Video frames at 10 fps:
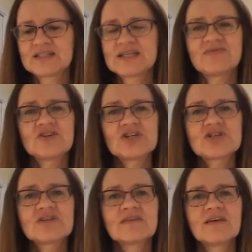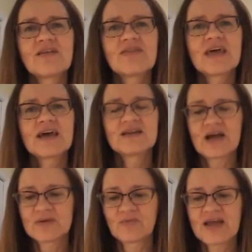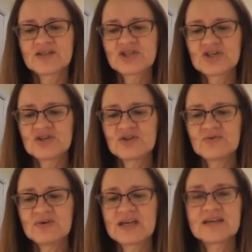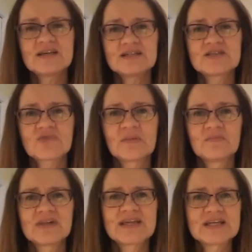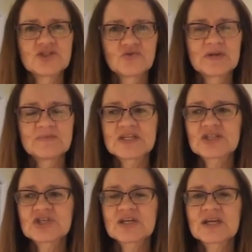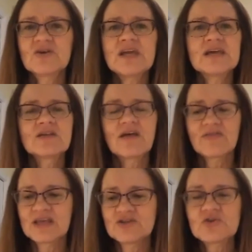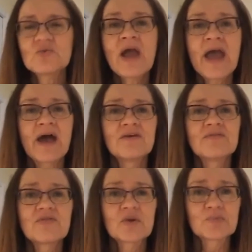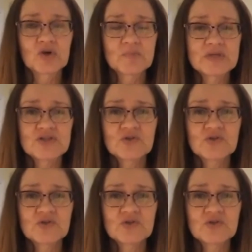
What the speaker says: definition that I read to you, it is from like a dream dictionary, and they do have their purpose.